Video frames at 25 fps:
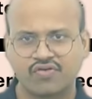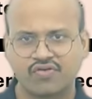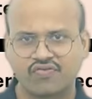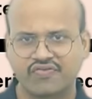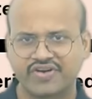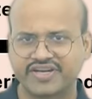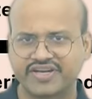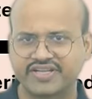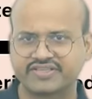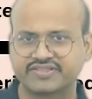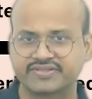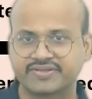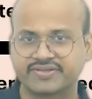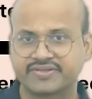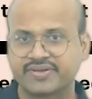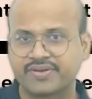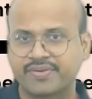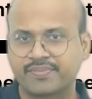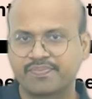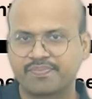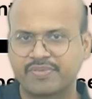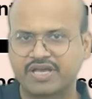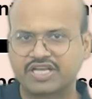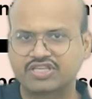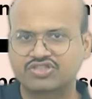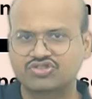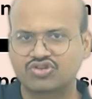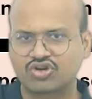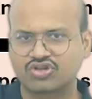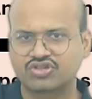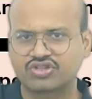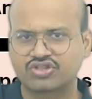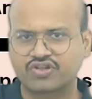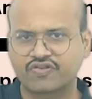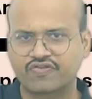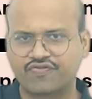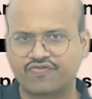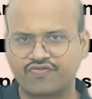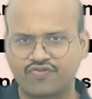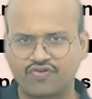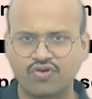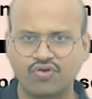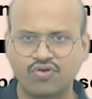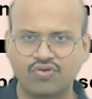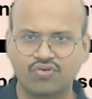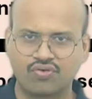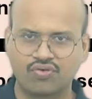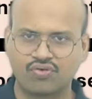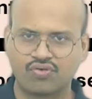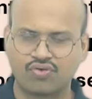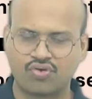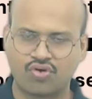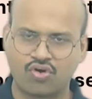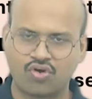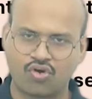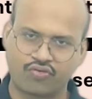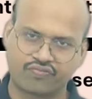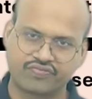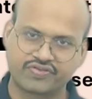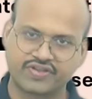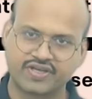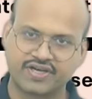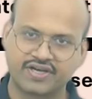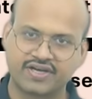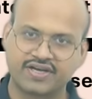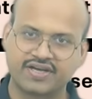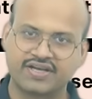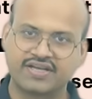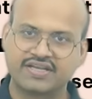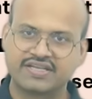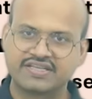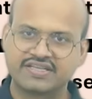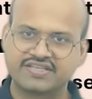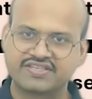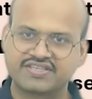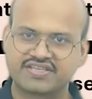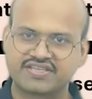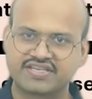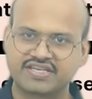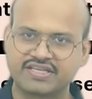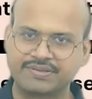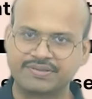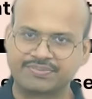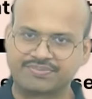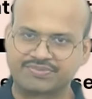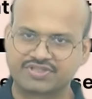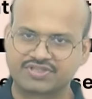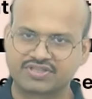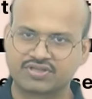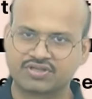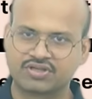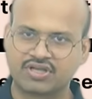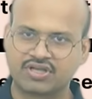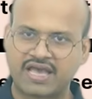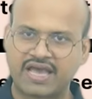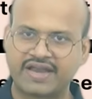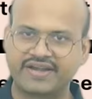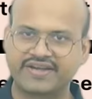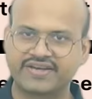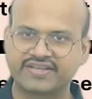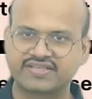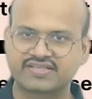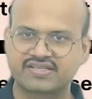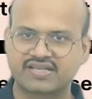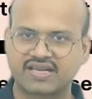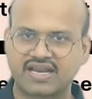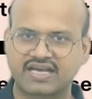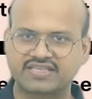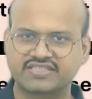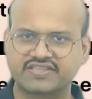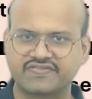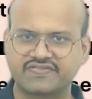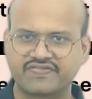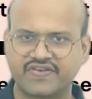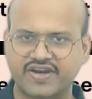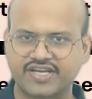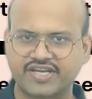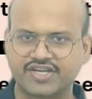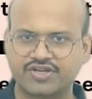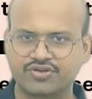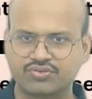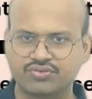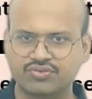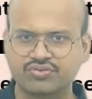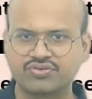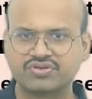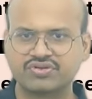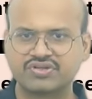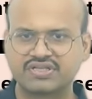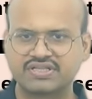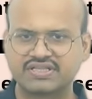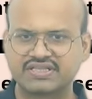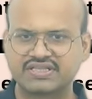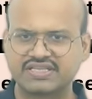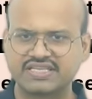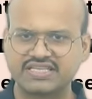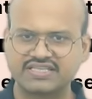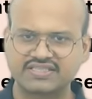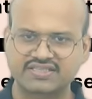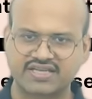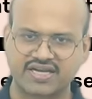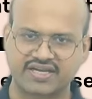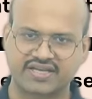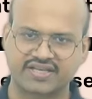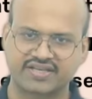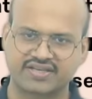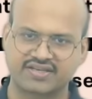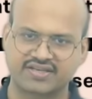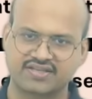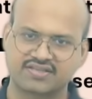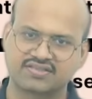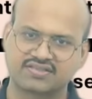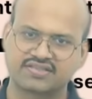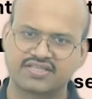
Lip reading: One is based on the flow of the streams and it is classified into these categories.